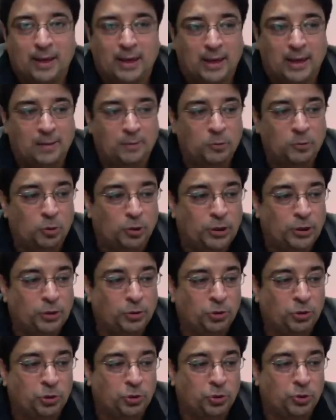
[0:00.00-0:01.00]
I'm going
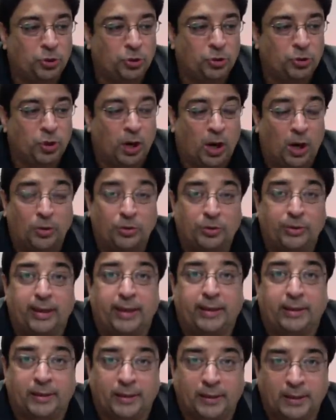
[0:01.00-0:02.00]
to show you how to
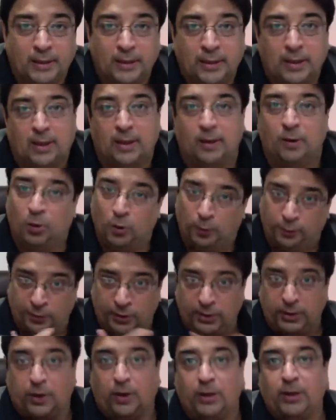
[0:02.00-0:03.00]
get
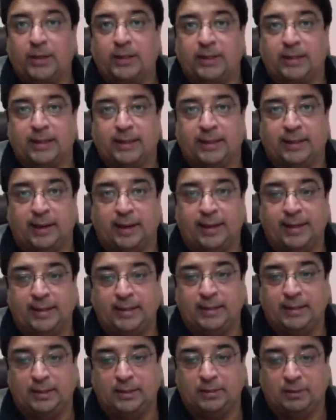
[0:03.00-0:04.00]
hopefully orders and
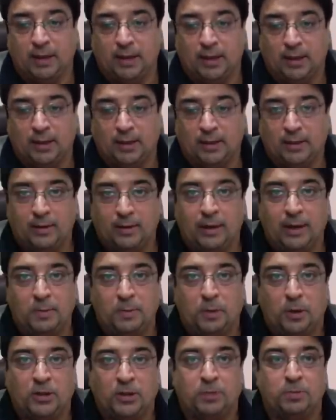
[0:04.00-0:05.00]
clients'
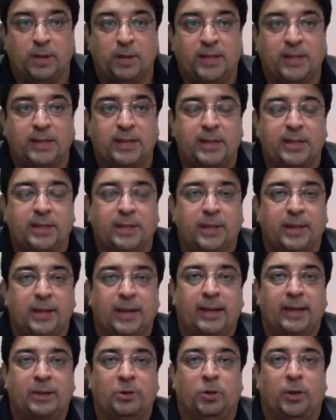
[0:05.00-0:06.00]
inbox messages
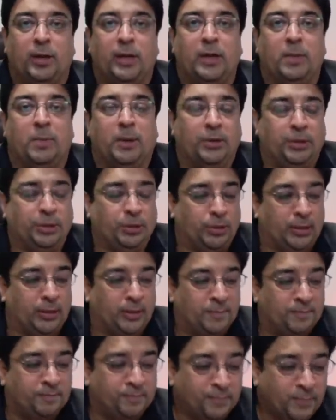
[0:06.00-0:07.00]
inquiring about
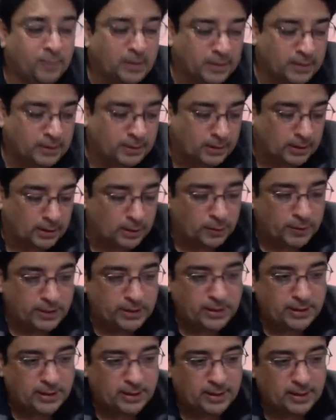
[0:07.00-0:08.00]
your
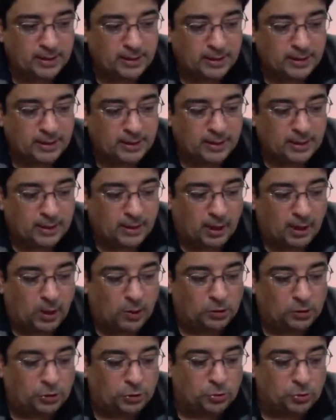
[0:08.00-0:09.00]
service,
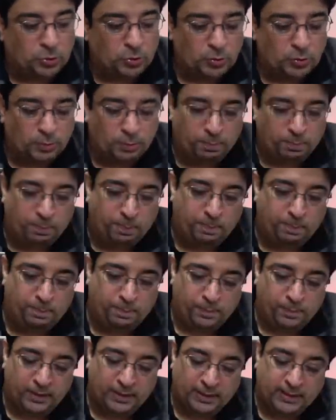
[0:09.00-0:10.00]
how to
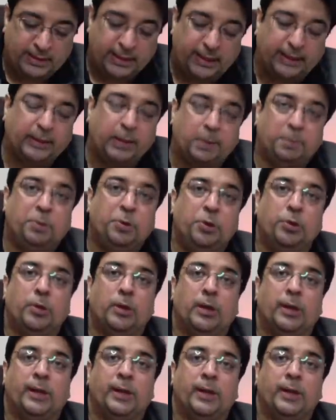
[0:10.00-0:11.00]
set up
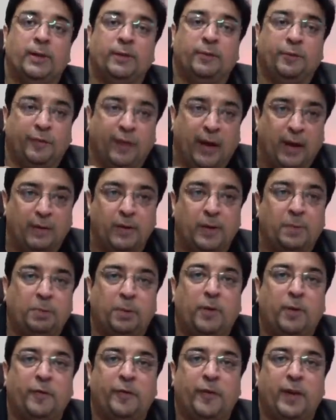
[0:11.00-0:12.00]
your Fiverr
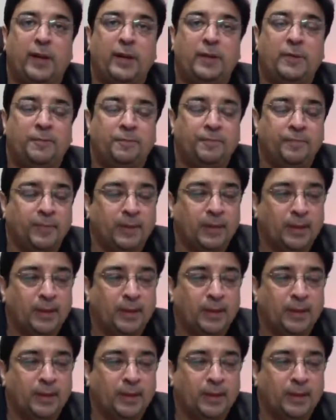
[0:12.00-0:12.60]
profile.